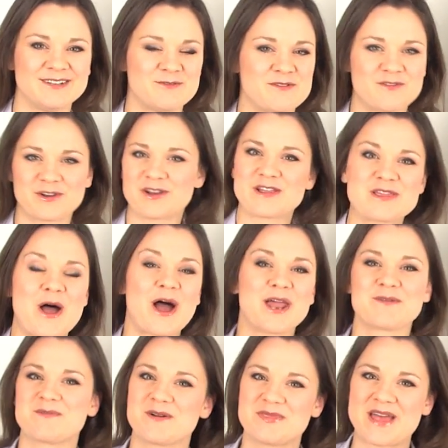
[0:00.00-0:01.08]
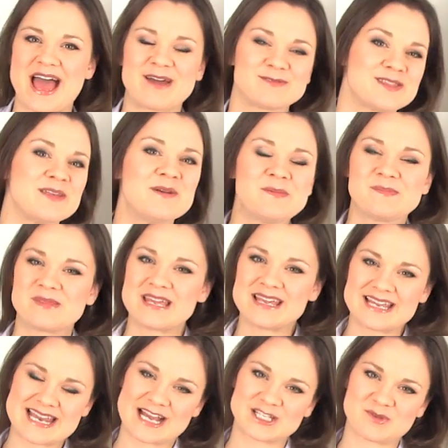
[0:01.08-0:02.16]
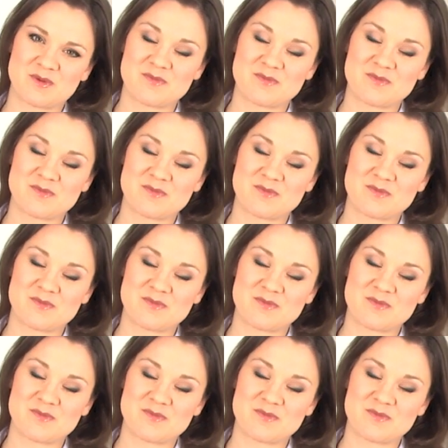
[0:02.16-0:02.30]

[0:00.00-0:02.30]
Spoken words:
We've heard a lot about that in connection